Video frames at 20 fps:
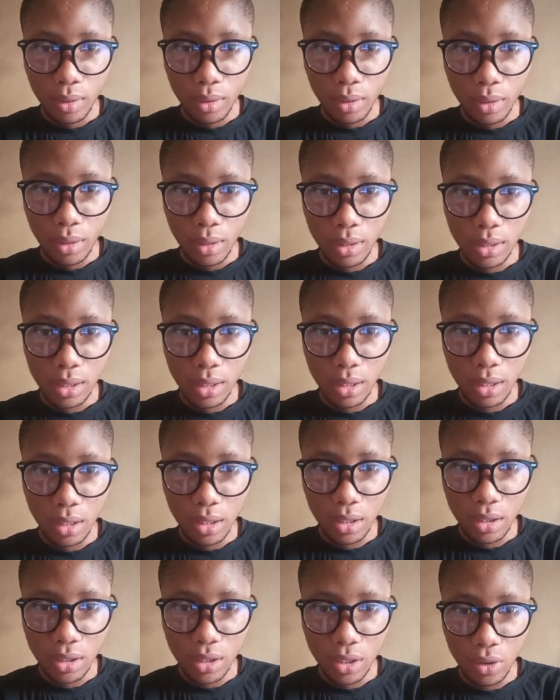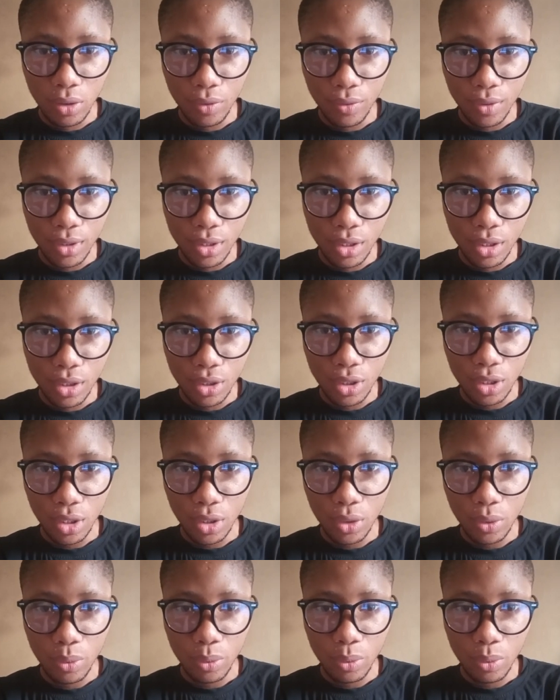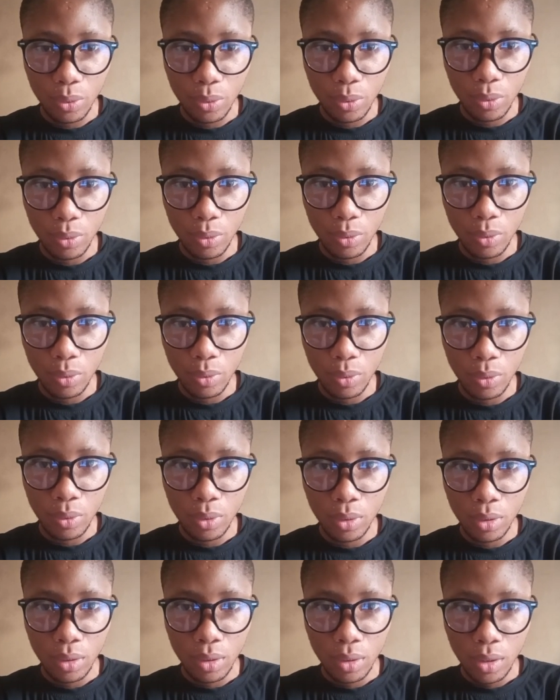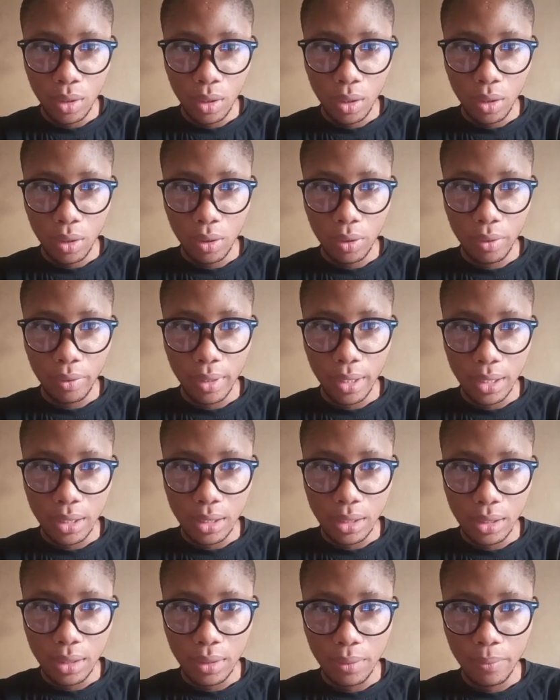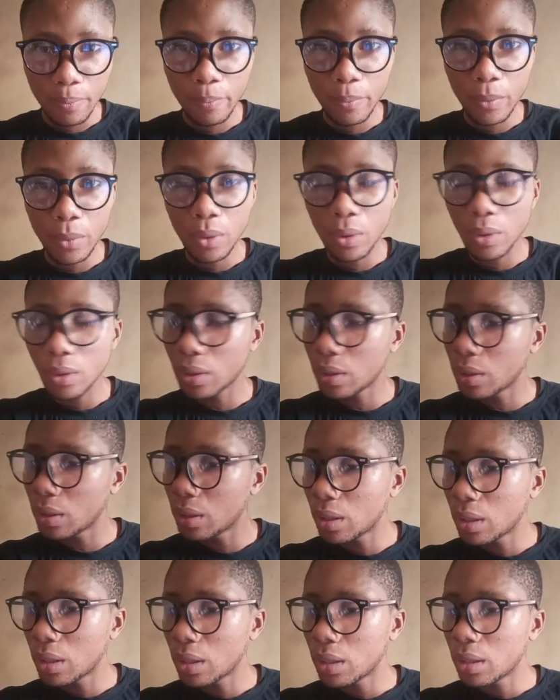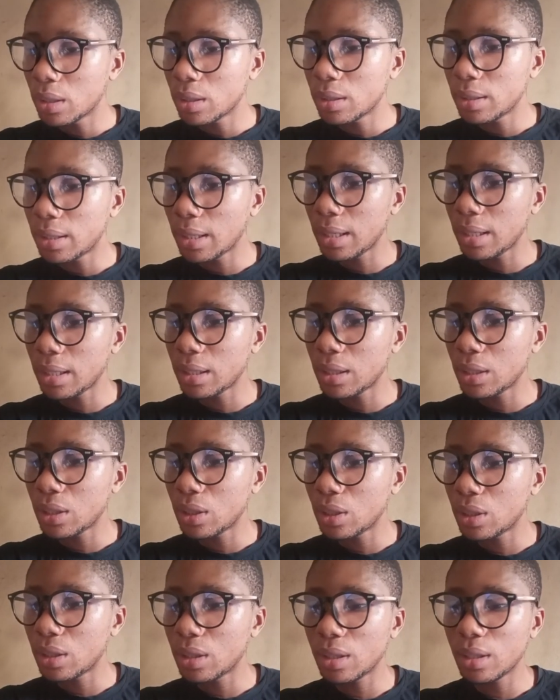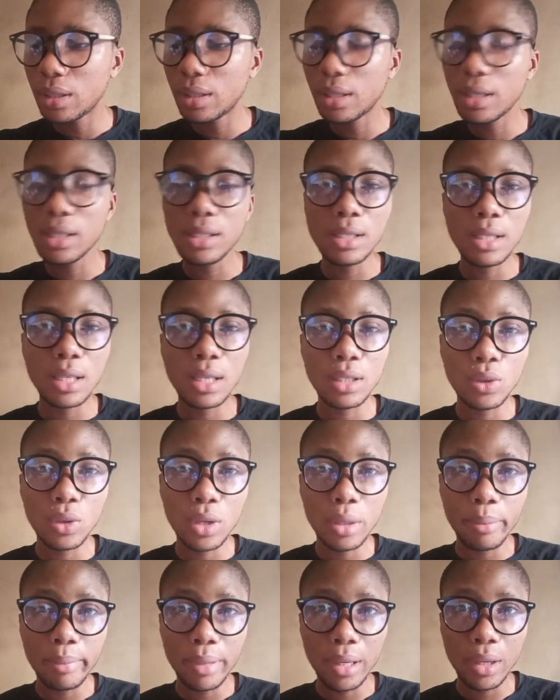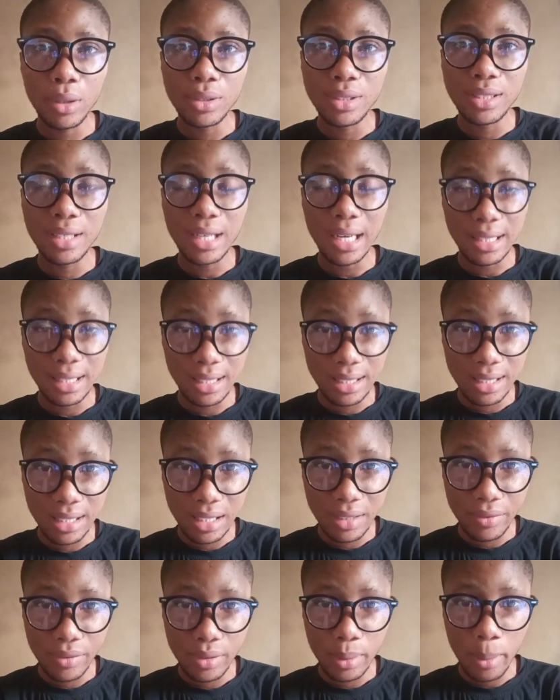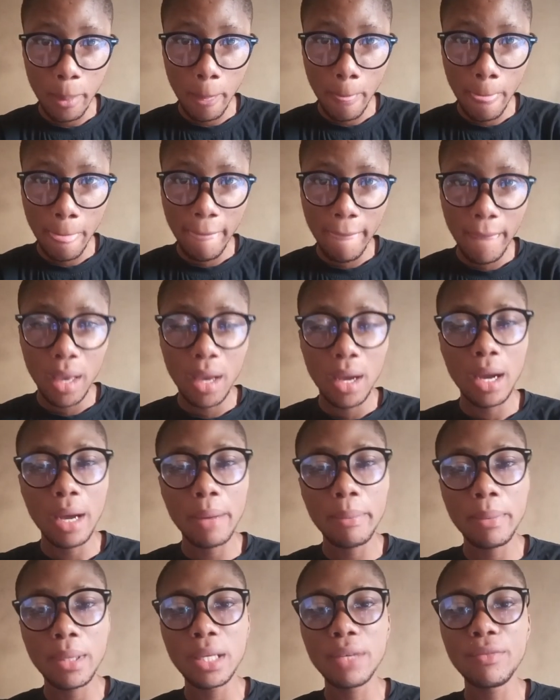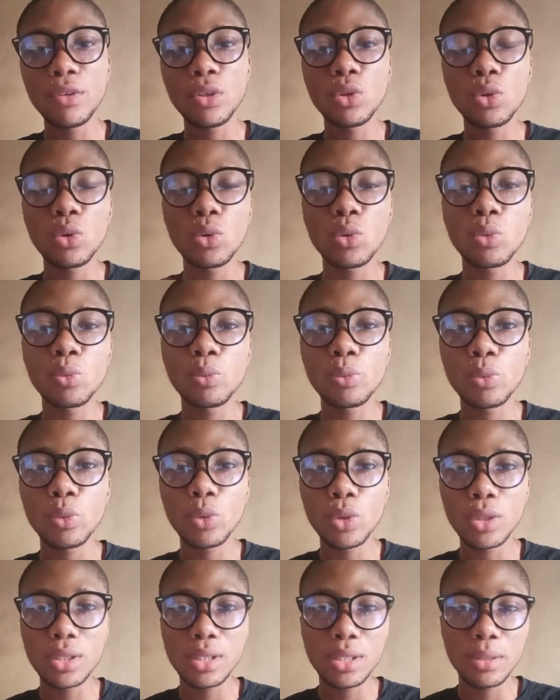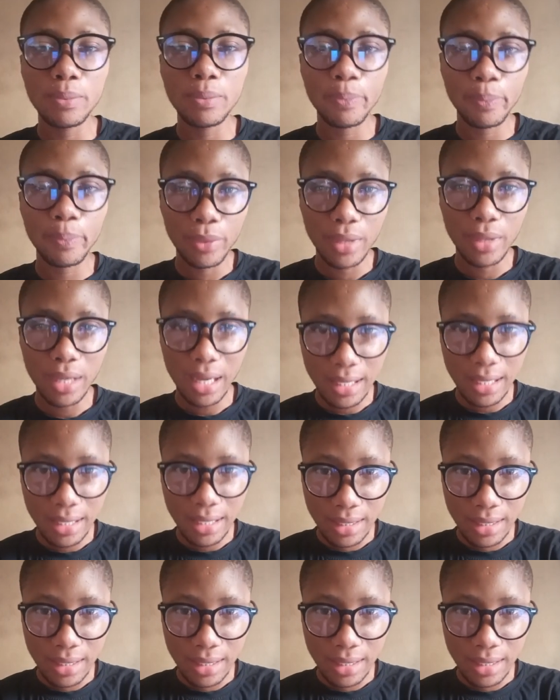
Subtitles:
80 kg of the snail shell. Alright. Then let's now talk about the additives. I believe you know what additive